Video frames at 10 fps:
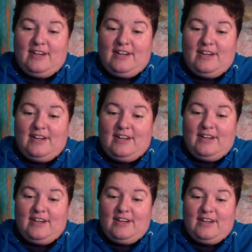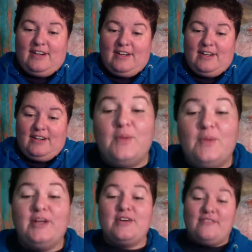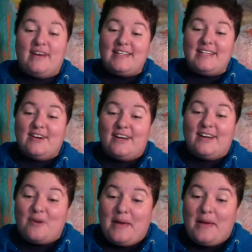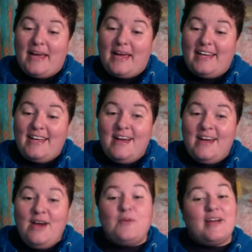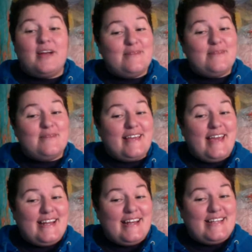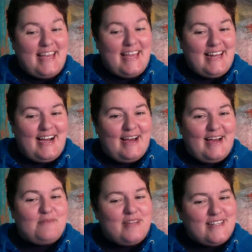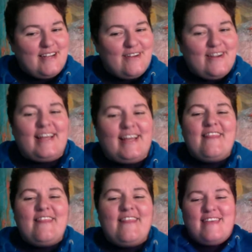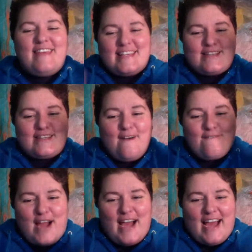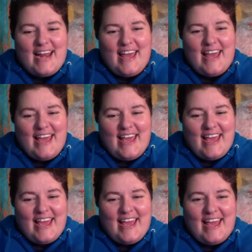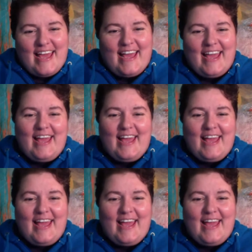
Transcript: No, but you know where you can find Derek and Romaine? We're going to be at Gay Days Anaheim. When, Derek? This Friday.